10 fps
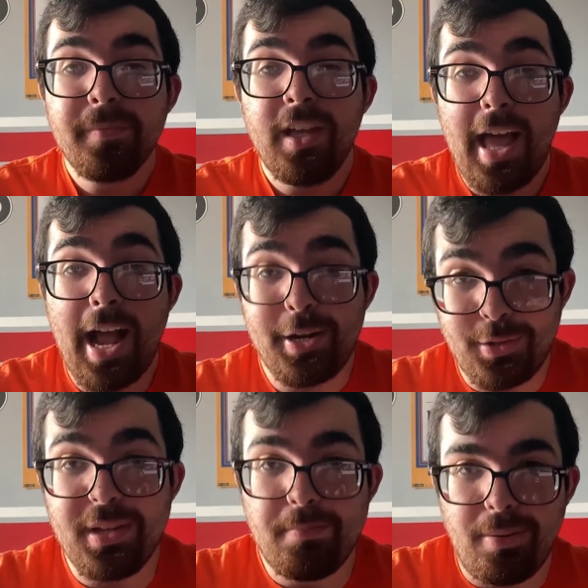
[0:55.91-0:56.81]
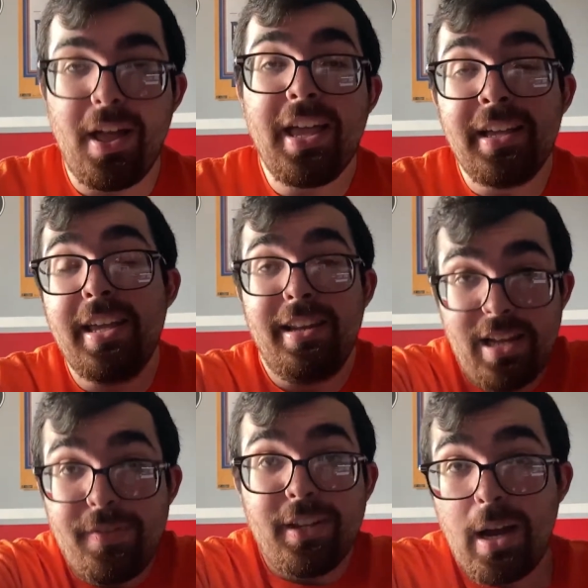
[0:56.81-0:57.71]
actually playing and
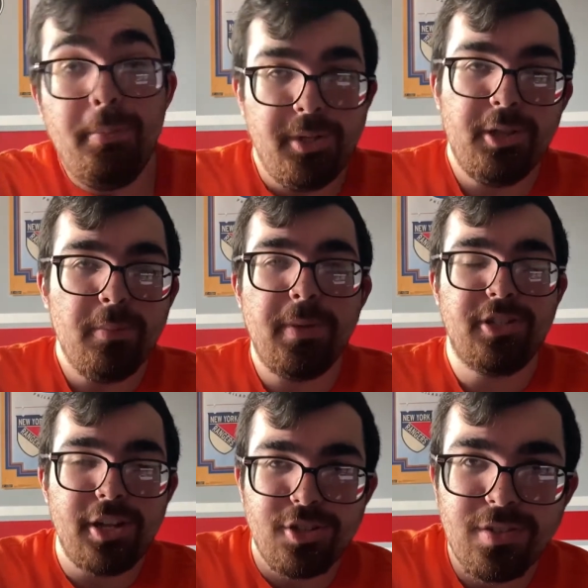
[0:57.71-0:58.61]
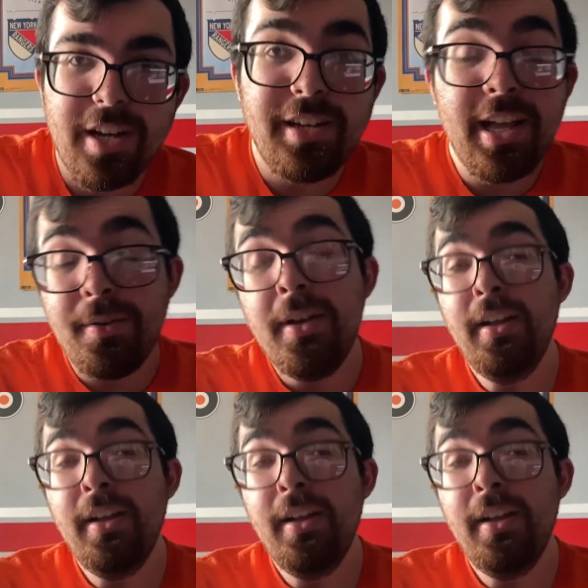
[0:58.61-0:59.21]
living up to their potential right now.